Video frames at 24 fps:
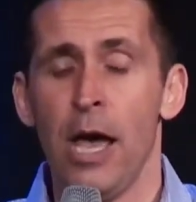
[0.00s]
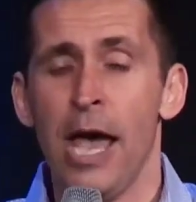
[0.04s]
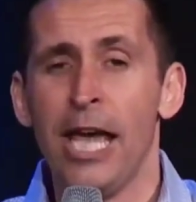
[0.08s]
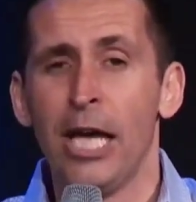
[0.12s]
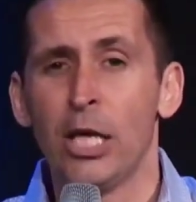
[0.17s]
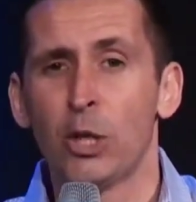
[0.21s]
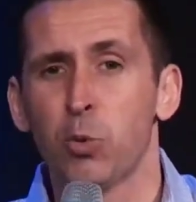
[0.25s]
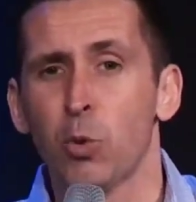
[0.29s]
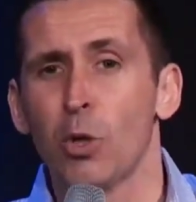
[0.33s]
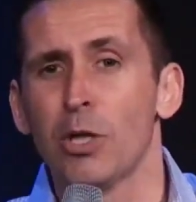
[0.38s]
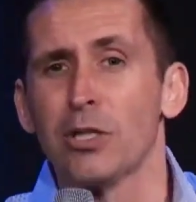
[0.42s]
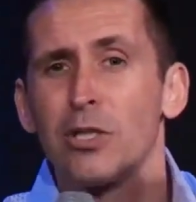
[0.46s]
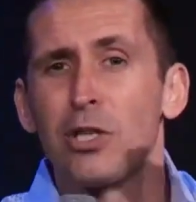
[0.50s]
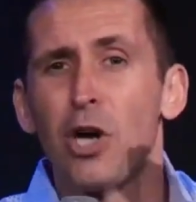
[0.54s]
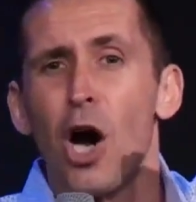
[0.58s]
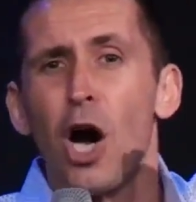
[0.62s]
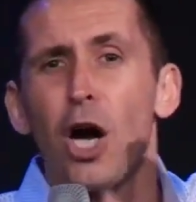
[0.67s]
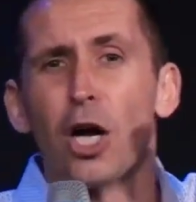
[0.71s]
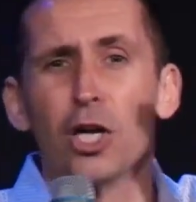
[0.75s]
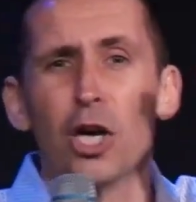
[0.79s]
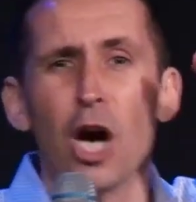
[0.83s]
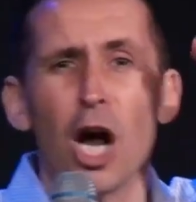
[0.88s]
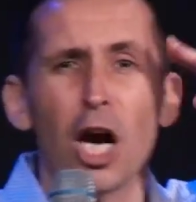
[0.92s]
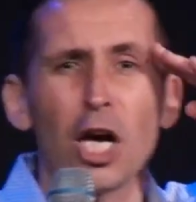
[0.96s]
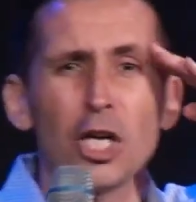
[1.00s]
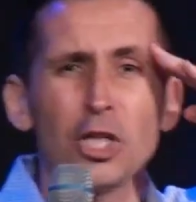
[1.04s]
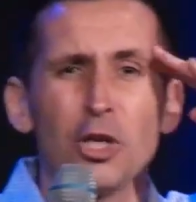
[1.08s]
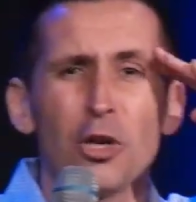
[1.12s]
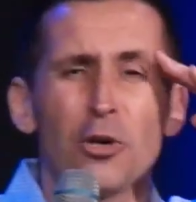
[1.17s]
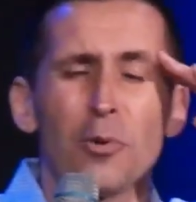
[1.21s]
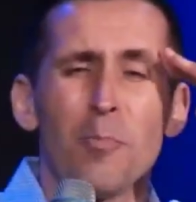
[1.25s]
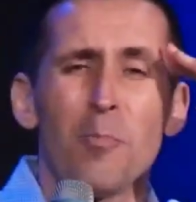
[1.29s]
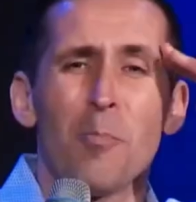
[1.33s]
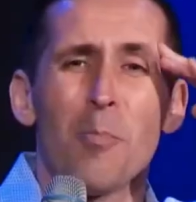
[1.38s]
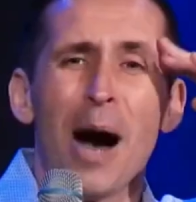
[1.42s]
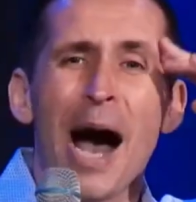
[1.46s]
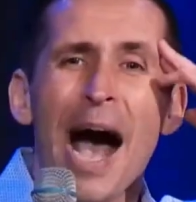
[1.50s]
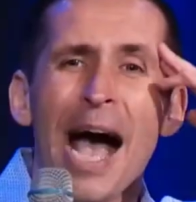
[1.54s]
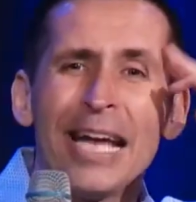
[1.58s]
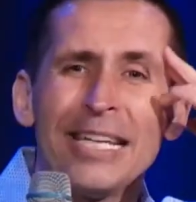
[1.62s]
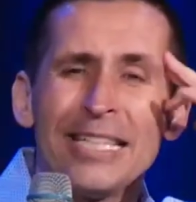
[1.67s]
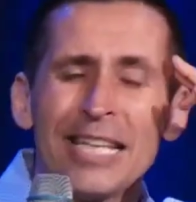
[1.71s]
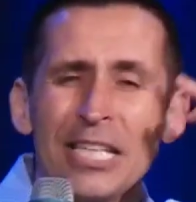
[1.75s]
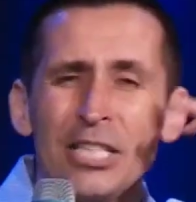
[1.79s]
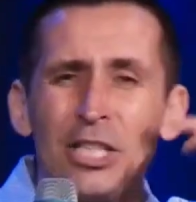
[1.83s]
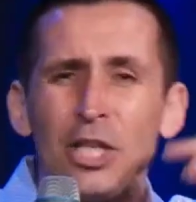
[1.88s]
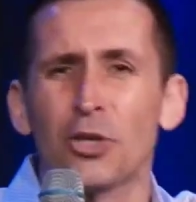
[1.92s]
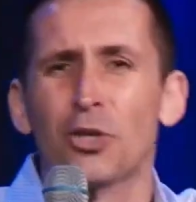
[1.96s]
It will guard your
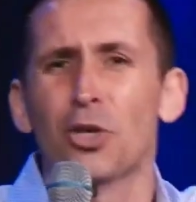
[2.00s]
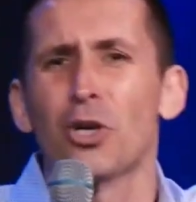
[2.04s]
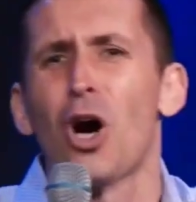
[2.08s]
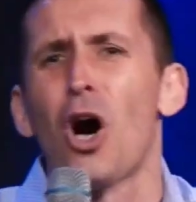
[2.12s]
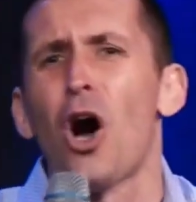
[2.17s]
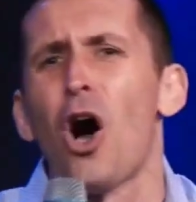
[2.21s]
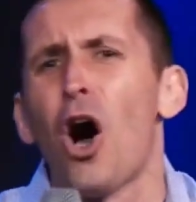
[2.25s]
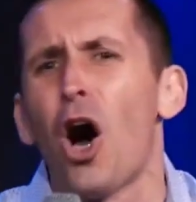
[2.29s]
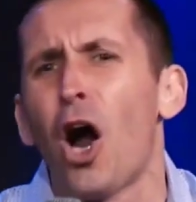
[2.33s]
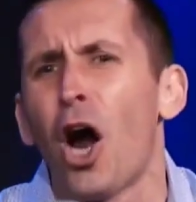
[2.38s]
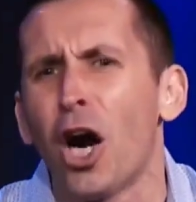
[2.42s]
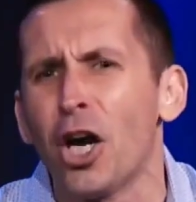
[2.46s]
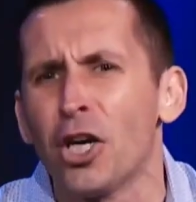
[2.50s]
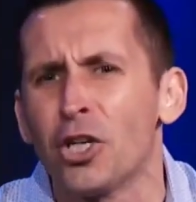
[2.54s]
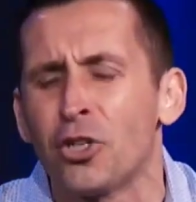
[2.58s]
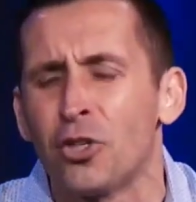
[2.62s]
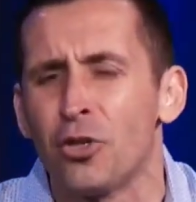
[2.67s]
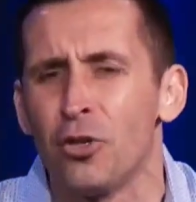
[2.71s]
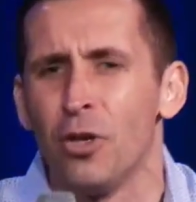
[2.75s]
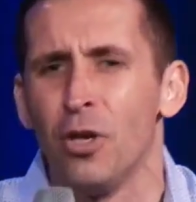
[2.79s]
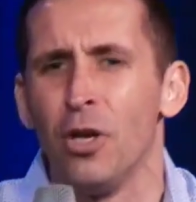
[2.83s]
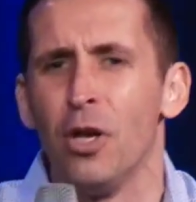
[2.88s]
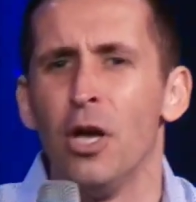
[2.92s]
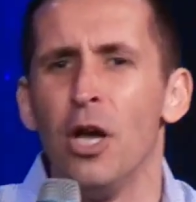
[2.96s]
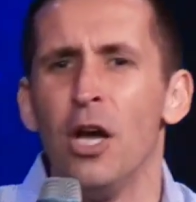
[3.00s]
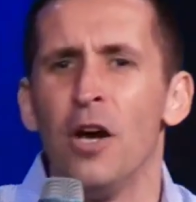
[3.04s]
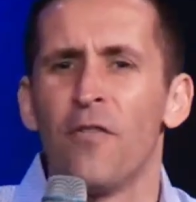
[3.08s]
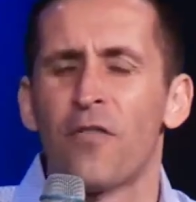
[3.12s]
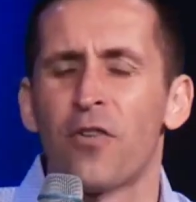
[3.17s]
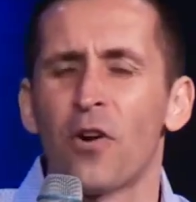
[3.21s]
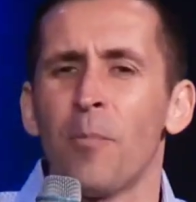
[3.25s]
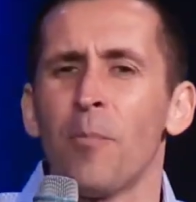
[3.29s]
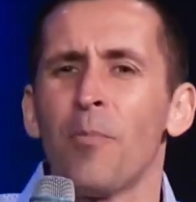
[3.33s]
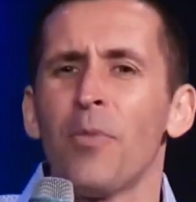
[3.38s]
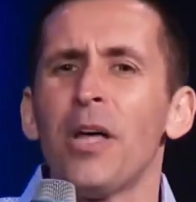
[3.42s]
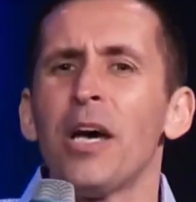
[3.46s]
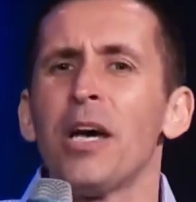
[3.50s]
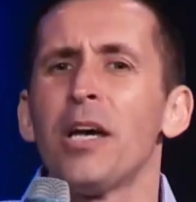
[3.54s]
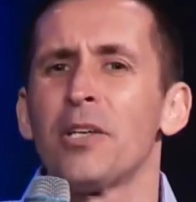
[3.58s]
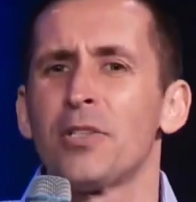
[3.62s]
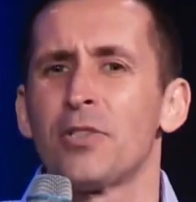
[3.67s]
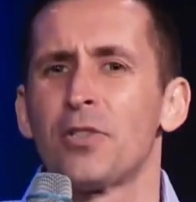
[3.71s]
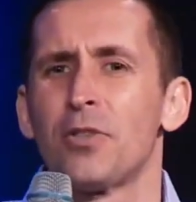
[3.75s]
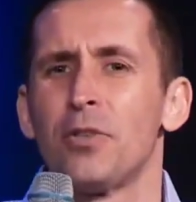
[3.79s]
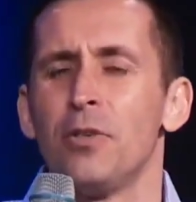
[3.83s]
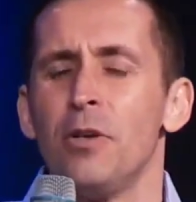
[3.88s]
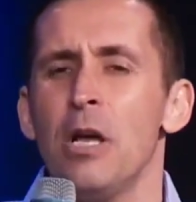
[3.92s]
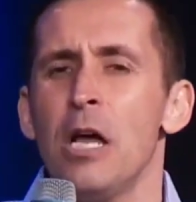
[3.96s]
mind and your heart from
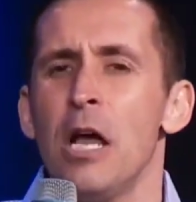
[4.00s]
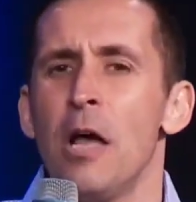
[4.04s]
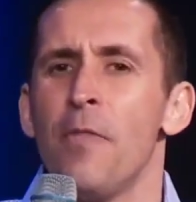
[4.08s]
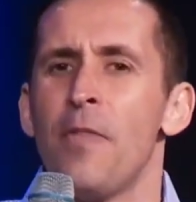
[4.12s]
this.